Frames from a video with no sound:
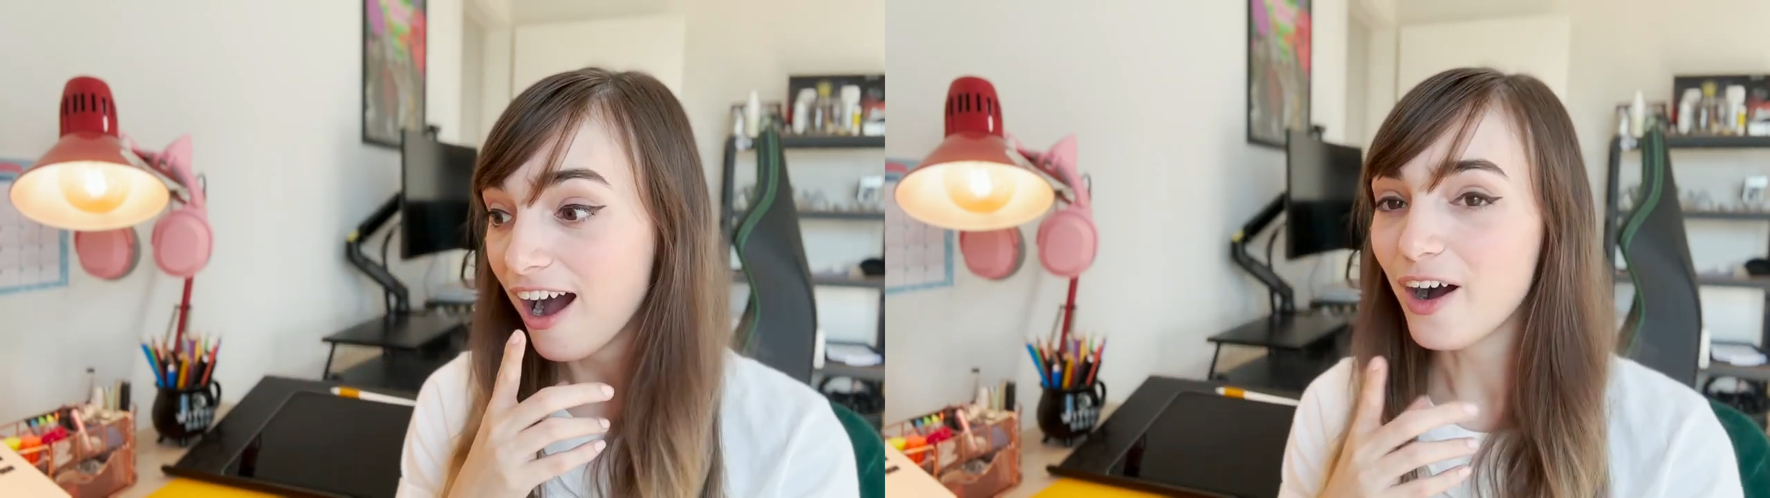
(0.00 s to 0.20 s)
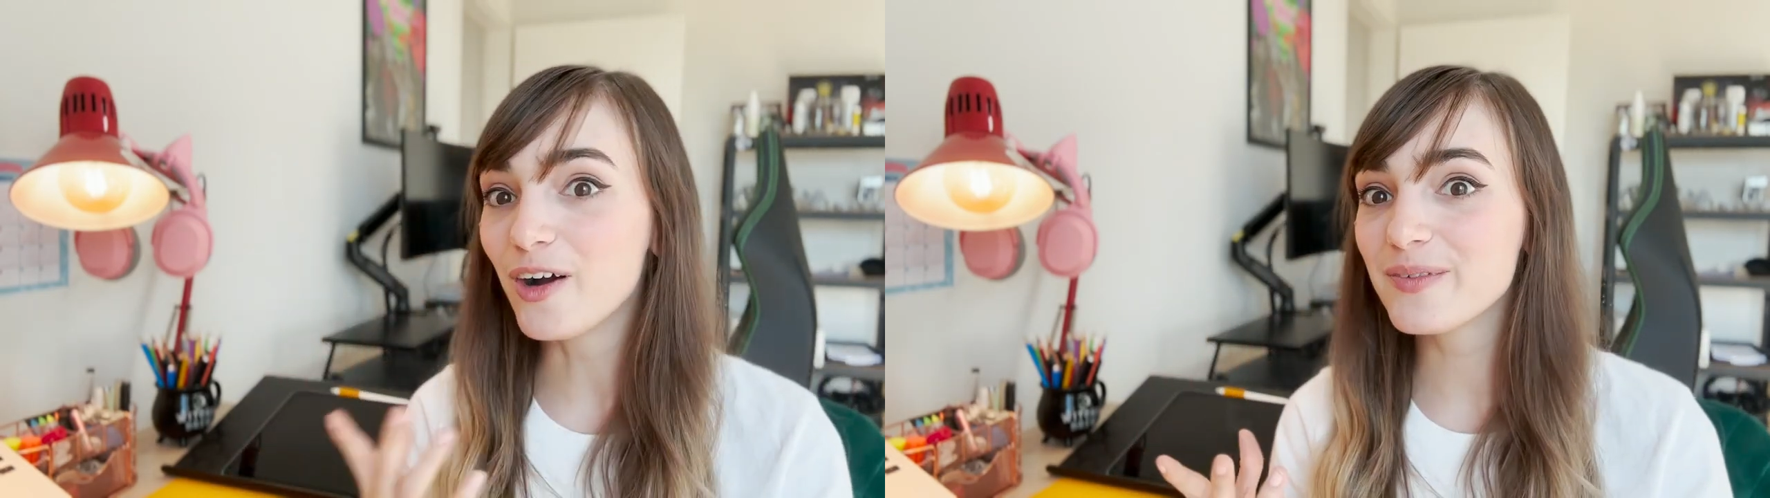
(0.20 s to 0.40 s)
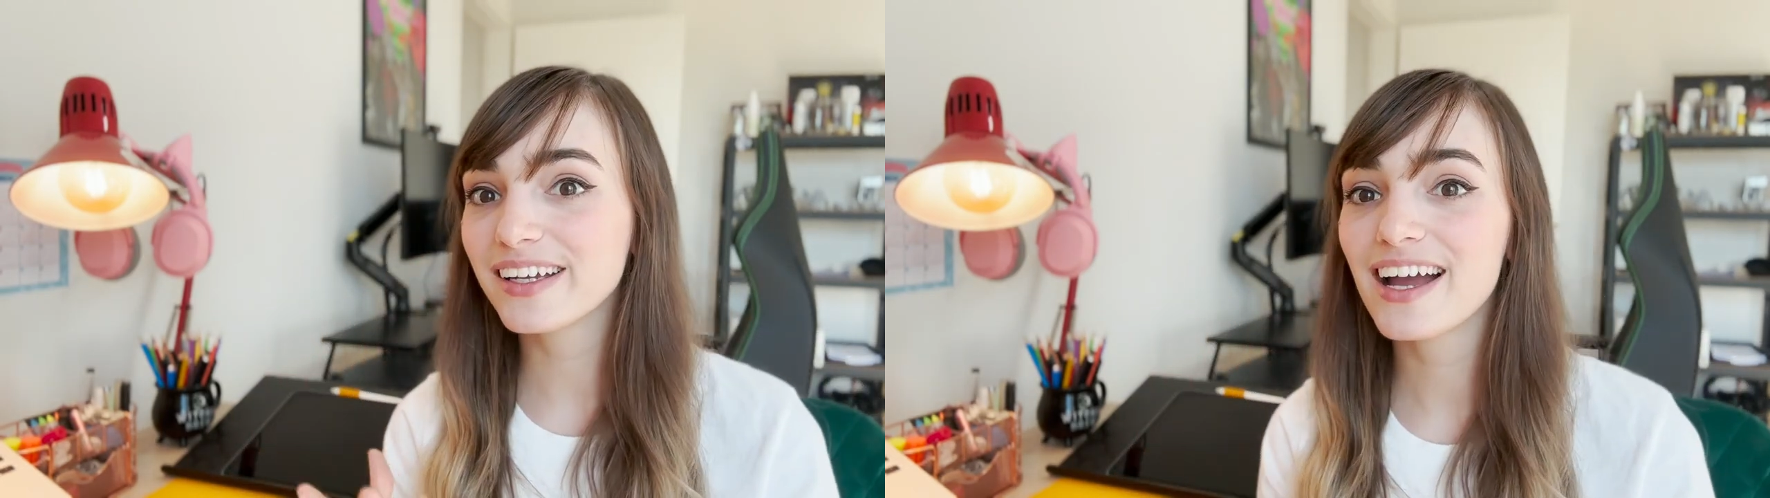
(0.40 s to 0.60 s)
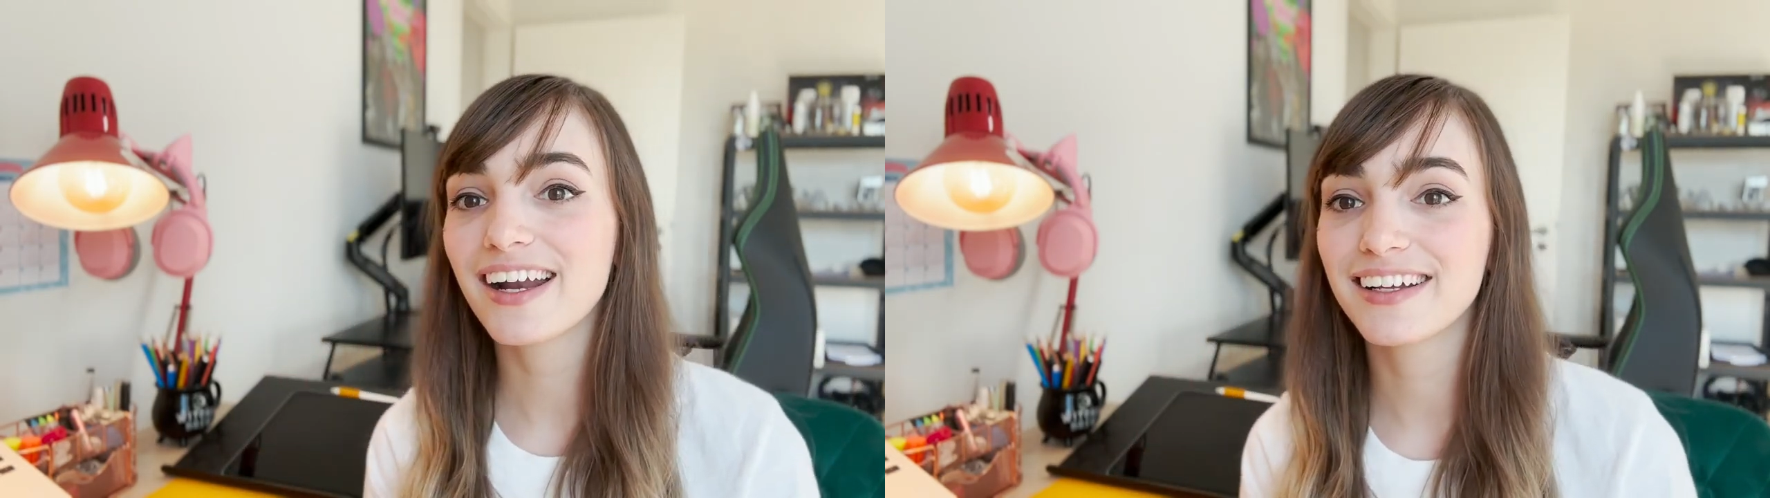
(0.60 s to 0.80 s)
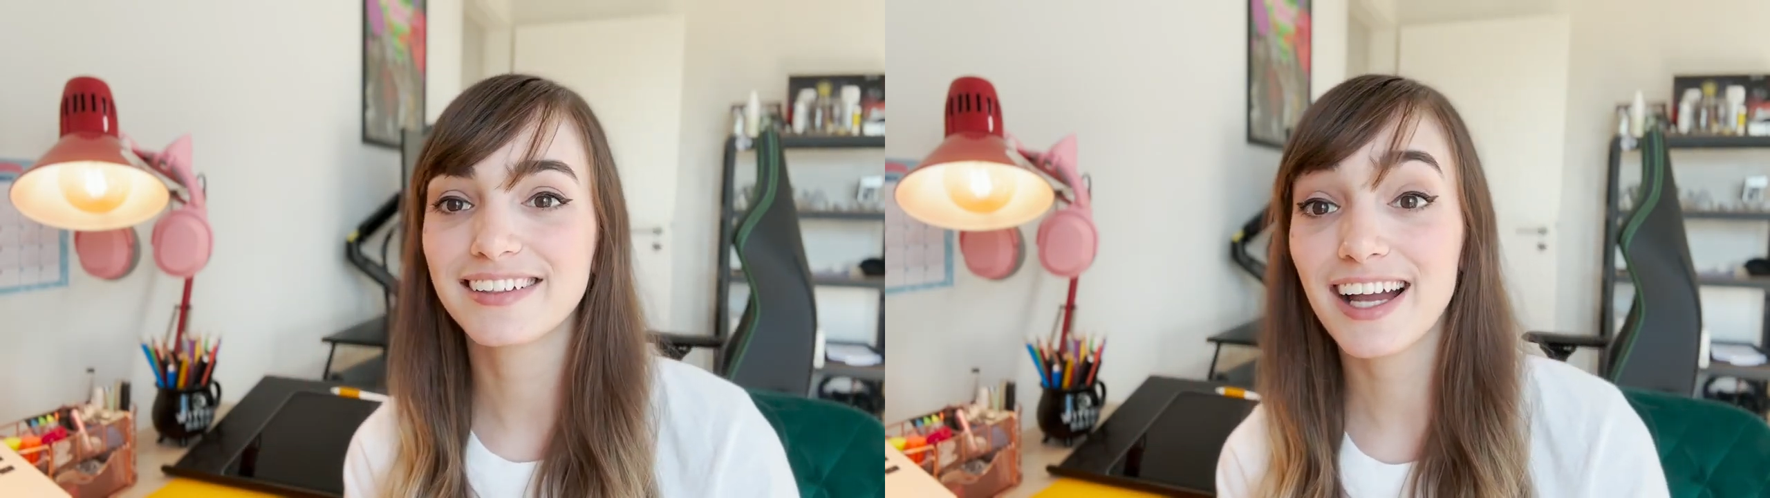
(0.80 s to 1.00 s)
oh my
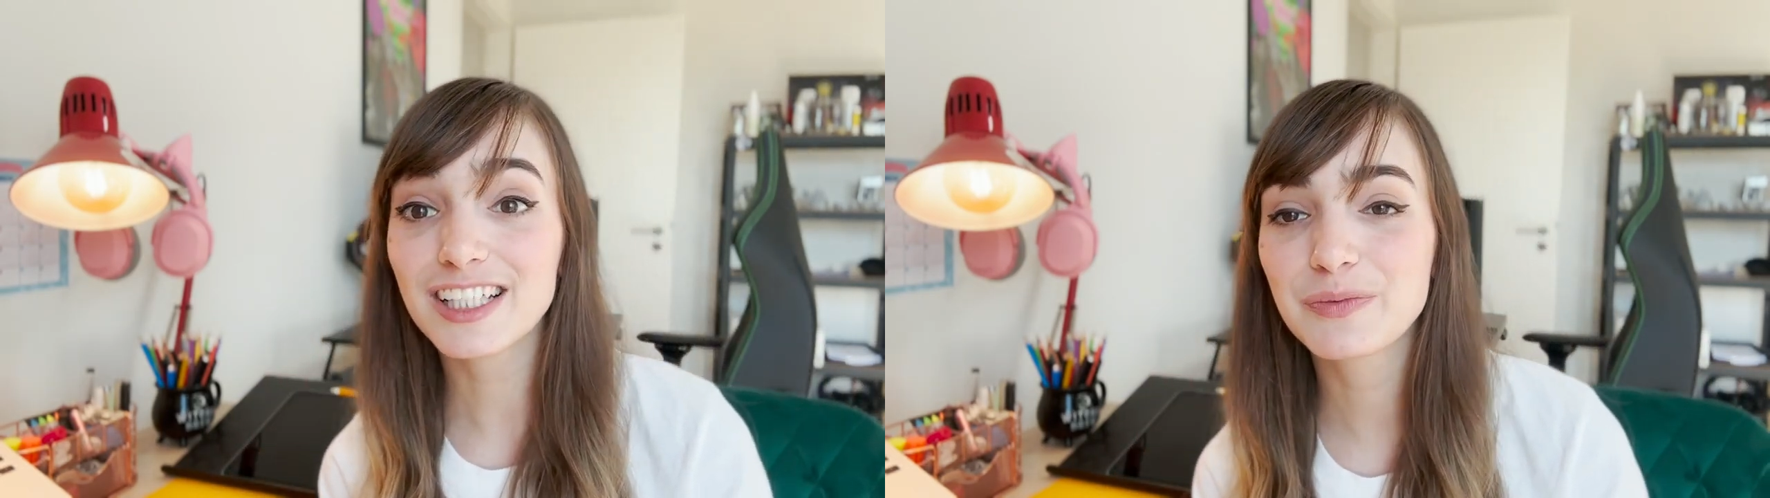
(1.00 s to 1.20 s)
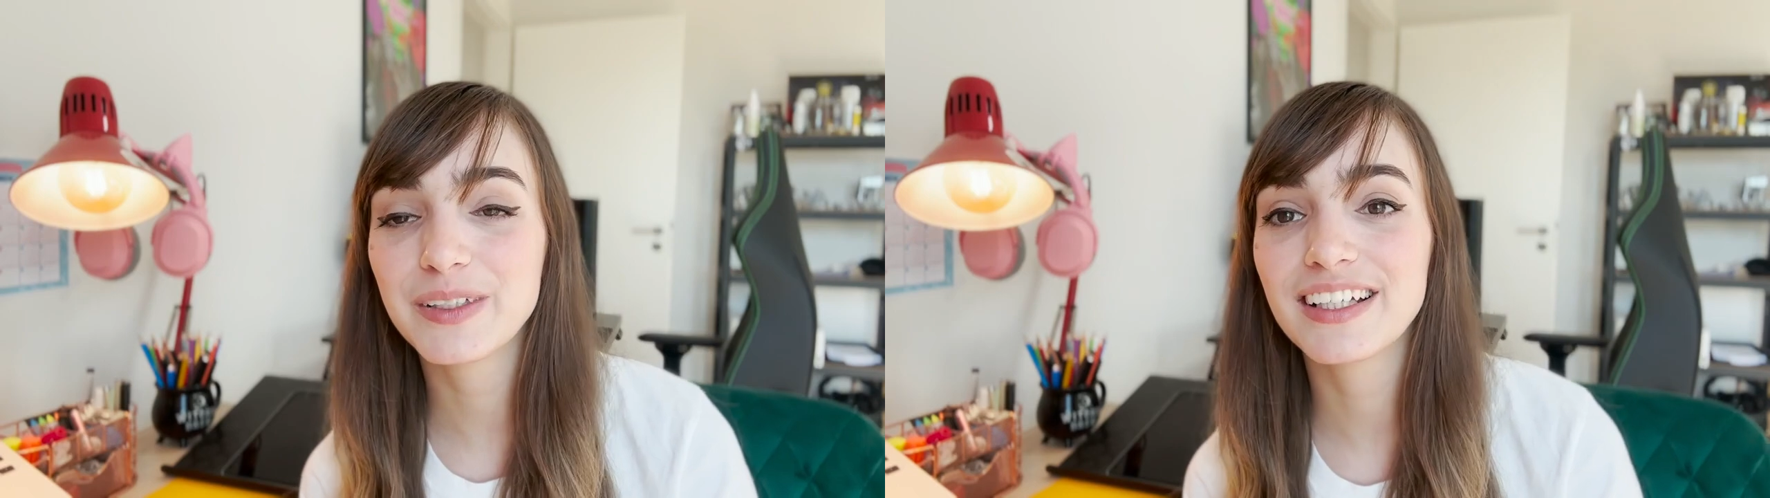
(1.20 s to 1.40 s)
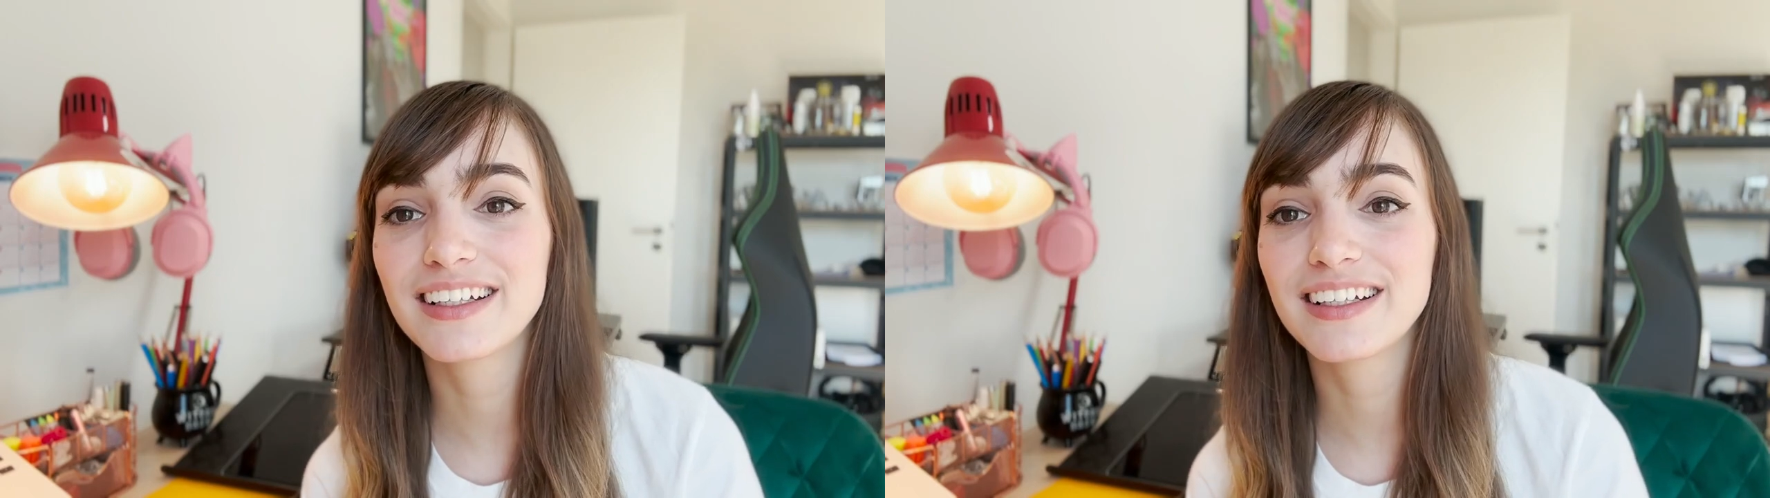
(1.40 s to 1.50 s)
God, I'm gasping